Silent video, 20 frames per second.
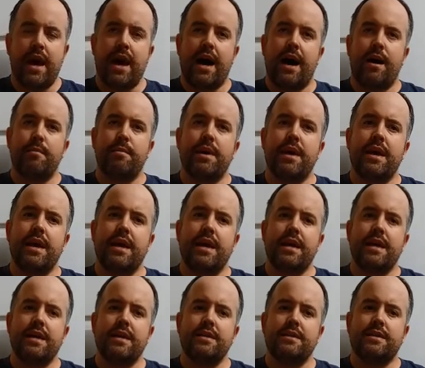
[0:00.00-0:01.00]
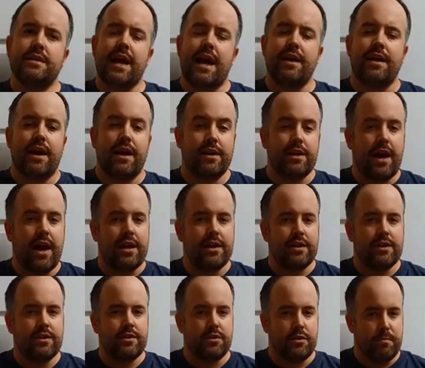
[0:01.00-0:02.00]
um, is, and, and,
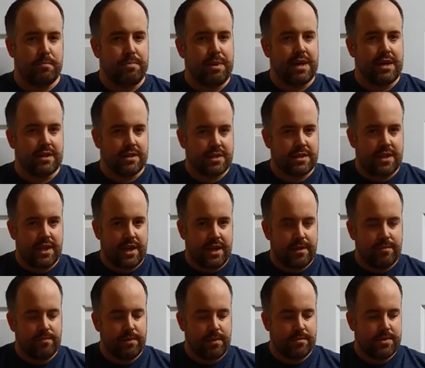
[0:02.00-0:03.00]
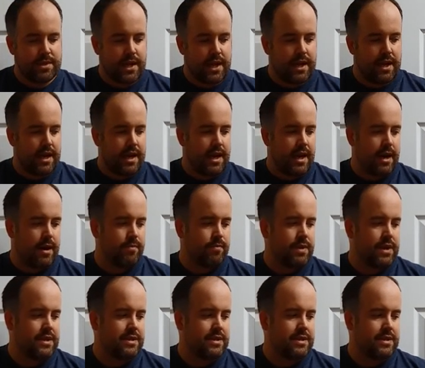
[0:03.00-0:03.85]
and the biggest thing I'm saying here,